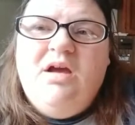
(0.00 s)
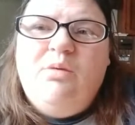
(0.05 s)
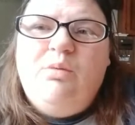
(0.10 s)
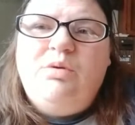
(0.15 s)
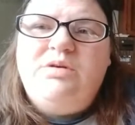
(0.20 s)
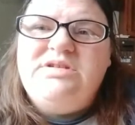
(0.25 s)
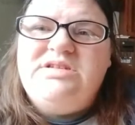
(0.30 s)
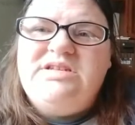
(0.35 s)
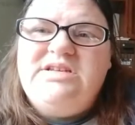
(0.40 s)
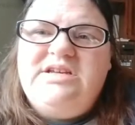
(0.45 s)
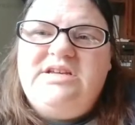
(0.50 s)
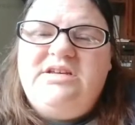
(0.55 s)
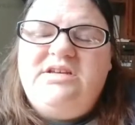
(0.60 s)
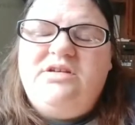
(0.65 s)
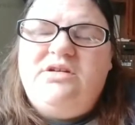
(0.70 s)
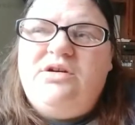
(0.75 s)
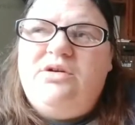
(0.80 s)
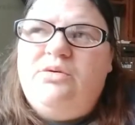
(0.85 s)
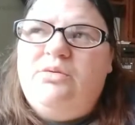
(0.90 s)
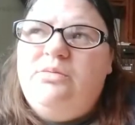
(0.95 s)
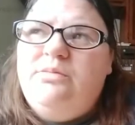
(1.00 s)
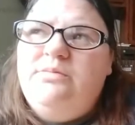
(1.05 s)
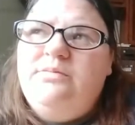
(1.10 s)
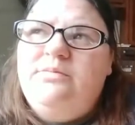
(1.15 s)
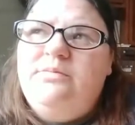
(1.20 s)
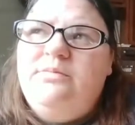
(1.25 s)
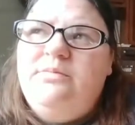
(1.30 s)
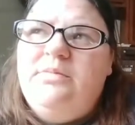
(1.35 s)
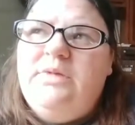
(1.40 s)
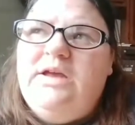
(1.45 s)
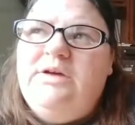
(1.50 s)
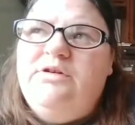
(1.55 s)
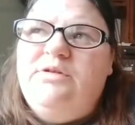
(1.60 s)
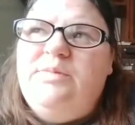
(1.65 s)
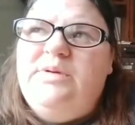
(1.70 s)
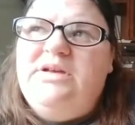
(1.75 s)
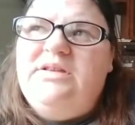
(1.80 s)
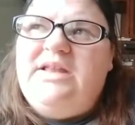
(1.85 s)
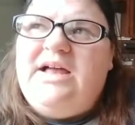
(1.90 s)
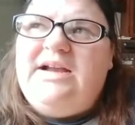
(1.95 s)
Well, see, it would
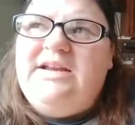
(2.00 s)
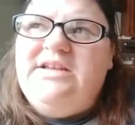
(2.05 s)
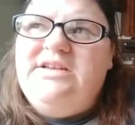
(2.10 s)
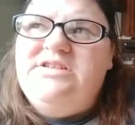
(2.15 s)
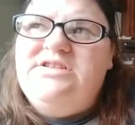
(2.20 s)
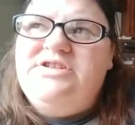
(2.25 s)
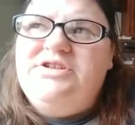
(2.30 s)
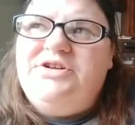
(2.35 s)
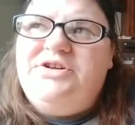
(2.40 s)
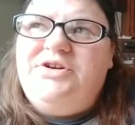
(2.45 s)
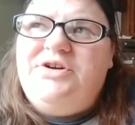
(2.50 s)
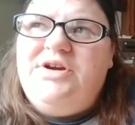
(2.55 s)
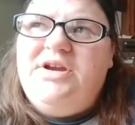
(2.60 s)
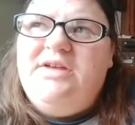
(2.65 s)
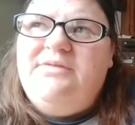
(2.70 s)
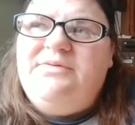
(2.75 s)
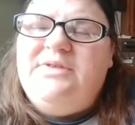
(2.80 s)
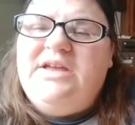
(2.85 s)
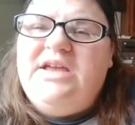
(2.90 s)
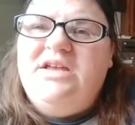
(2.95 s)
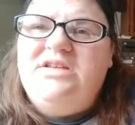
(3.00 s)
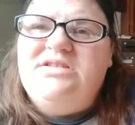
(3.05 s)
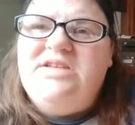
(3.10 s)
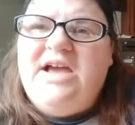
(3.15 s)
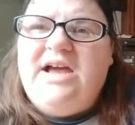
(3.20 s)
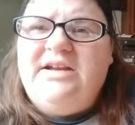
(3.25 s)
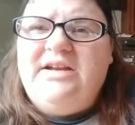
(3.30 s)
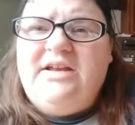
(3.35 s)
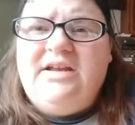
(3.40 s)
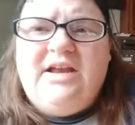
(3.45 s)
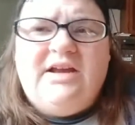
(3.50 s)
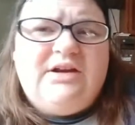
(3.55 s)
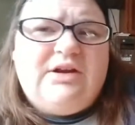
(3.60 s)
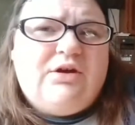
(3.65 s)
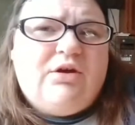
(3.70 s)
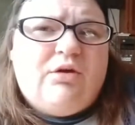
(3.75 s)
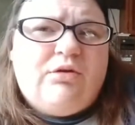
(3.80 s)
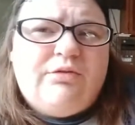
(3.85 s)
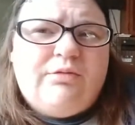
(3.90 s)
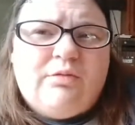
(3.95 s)
be a lot easier if the kids hadn't had to
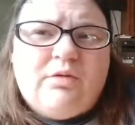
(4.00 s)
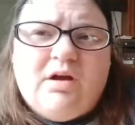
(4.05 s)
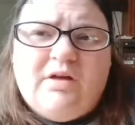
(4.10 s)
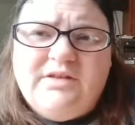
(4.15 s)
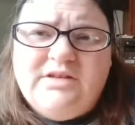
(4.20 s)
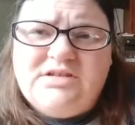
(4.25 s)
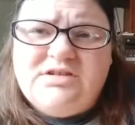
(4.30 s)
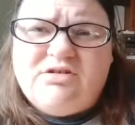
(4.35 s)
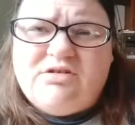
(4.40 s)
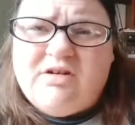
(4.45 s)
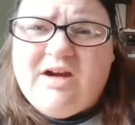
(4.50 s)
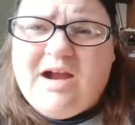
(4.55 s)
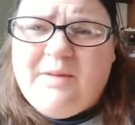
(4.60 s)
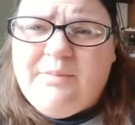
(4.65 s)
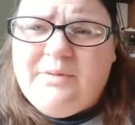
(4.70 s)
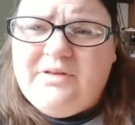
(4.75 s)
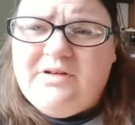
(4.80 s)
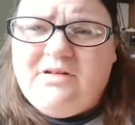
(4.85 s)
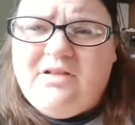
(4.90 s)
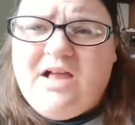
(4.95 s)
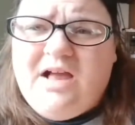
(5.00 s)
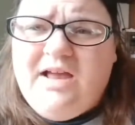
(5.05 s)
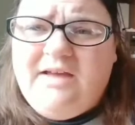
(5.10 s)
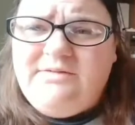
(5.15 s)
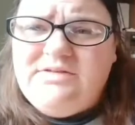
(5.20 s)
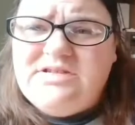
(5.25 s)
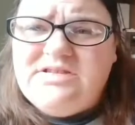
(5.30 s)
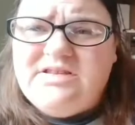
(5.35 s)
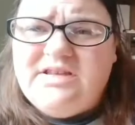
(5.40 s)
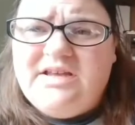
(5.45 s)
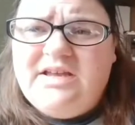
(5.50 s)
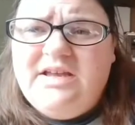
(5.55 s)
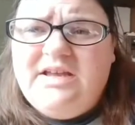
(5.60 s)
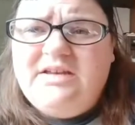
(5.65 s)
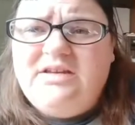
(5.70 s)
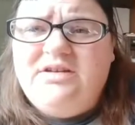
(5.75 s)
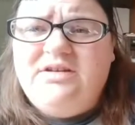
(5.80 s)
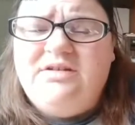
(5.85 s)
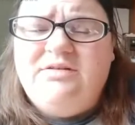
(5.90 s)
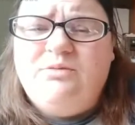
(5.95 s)
go through all this crap in their lives that
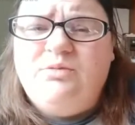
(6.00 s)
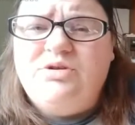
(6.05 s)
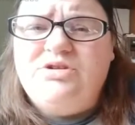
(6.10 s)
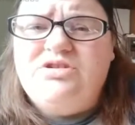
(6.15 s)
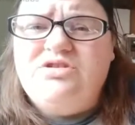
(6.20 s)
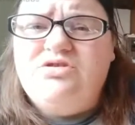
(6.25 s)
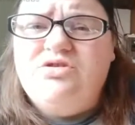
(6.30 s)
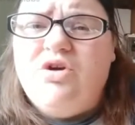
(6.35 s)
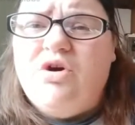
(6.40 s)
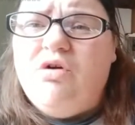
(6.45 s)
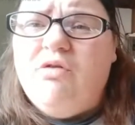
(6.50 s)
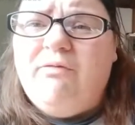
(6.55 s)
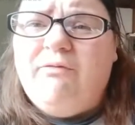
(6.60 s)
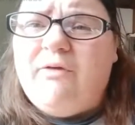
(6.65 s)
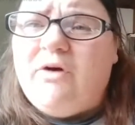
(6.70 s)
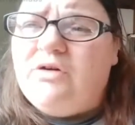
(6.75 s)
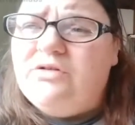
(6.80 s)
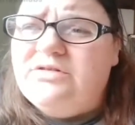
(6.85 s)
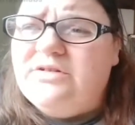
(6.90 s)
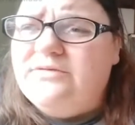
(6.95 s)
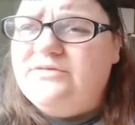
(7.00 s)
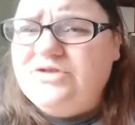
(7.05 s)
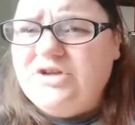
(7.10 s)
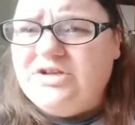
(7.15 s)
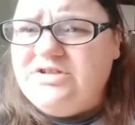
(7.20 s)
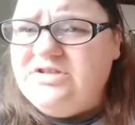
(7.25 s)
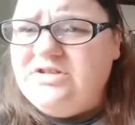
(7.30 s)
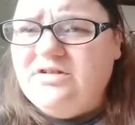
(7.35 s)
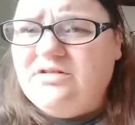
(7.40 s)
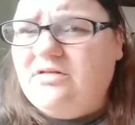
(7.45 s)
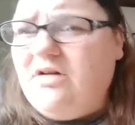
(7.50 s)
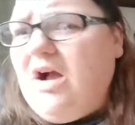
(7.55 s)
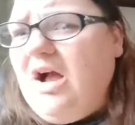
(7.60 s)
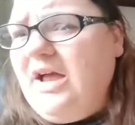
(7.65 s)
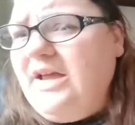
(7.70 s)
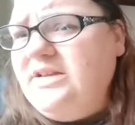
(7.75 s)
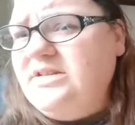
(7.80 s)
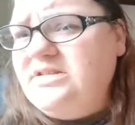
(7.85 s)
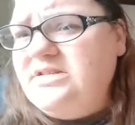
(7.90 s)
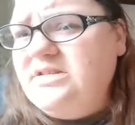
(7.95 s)
was no fault of Justin or
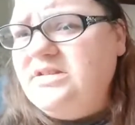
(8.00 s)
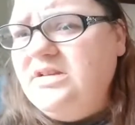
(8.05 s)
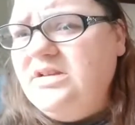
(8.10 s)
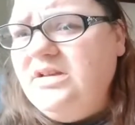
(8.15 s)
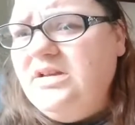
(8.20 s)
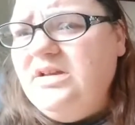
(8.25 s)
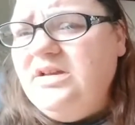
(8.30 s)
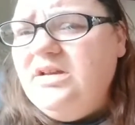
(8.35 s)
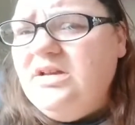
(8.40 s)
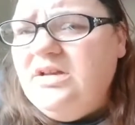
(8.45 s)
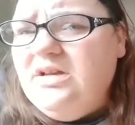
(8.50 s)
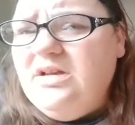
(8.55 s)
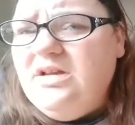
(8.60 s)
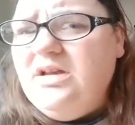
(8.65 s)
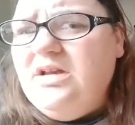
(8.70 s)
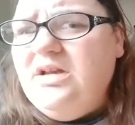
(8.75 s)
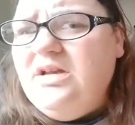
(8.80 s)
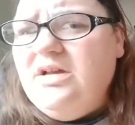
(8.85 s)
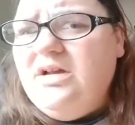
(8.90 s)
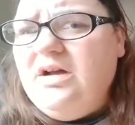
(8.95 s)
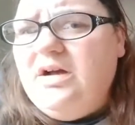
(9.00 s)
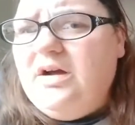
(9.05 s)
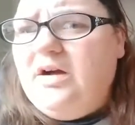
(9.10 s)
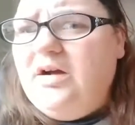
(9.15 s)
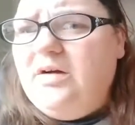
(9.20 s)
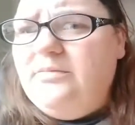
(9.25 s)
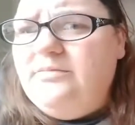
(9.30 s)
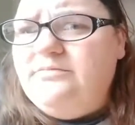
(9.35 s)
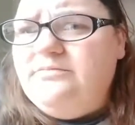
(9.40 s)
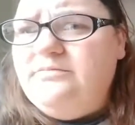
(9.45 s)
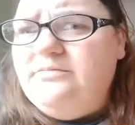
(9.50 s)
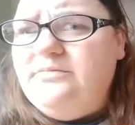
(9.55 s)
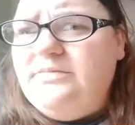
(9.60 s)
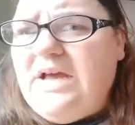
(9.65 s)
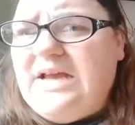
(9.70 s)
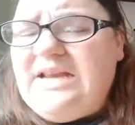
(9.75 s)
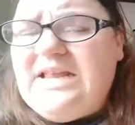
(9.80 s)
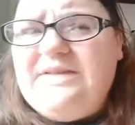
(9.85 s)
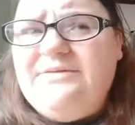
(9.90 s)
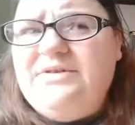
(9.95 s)
I's. And
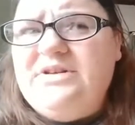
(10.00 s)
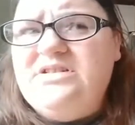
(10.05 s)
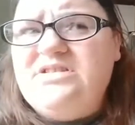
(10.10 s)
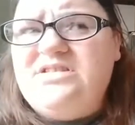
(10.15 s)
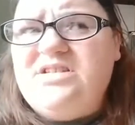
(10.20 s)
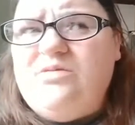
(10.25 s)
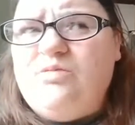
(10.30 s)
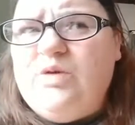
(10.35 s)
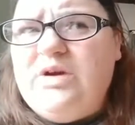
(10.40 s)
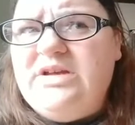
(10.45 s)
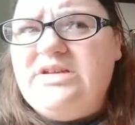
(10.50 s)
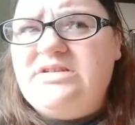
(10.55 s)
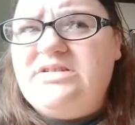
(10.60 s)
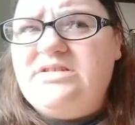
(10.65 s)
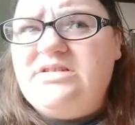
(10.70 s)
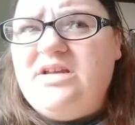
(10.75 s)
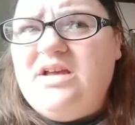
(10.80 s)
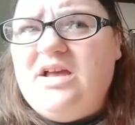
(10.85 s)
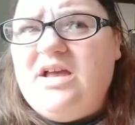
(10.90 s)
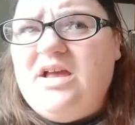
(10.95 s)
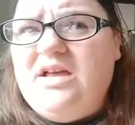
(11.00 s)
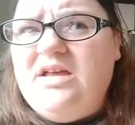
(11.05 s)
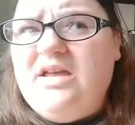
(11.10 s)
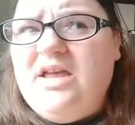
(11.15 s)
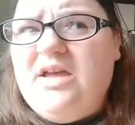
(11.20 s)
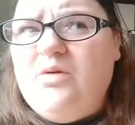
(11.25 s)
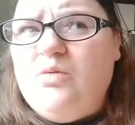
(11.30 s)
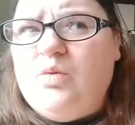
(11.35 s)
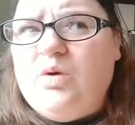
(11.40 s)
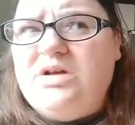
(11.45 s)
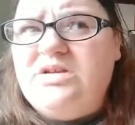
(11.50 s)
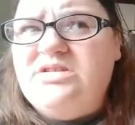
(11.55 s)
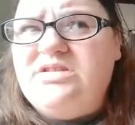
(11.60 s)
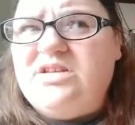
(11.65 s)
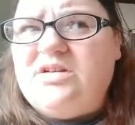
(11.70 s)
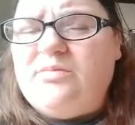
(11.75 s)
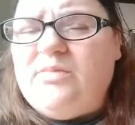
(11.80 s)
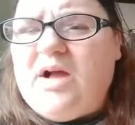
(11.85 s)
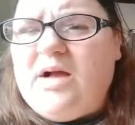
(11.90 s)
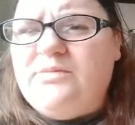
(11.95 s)
even in some ways, it was
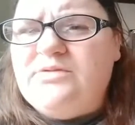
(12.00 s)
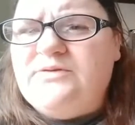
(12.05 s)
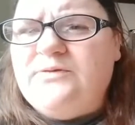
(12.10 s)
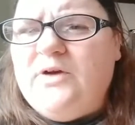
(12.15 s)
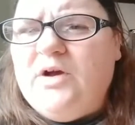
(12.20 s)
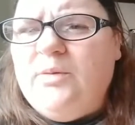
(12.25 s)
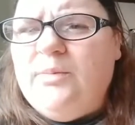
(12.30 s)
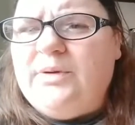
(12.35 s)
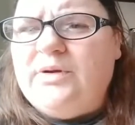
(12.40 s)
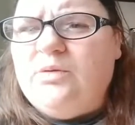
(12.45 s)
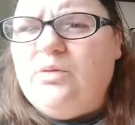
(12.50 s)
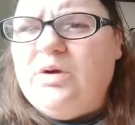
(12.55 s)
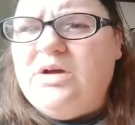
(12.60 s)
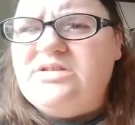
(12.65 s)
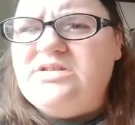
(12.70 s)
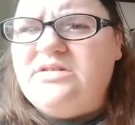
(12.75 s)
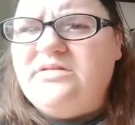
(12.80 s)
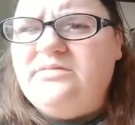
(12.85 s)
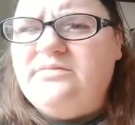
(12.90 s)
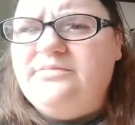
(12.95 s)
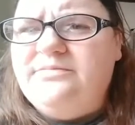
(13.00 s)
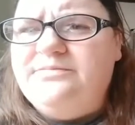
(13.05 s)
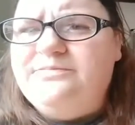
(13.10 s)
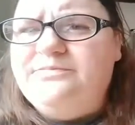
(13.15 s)
their mom's fault, but it wasn't.